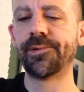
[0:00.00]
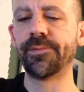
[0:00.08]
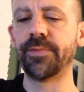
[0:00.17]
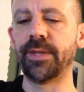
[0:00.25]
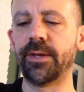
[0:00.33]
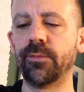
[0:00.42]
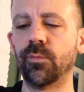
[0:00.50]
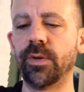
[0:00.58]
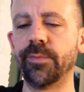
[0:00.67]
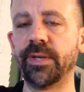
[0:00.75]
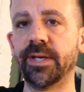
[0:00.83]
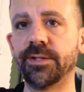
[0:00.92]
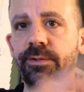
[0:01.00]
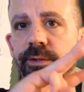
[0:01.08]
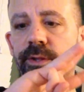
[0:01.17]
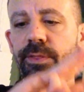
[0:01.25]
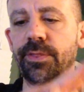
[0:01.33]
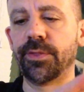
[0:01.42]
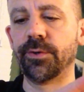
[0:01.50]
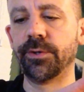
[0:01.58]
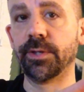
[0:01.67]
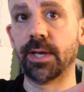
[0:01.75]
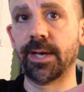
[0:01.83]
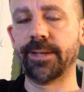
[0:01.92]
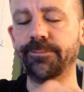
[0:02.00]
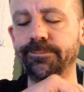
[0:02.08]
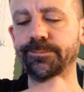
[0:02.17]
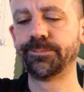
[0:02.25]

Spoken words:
Then when we get to the third line,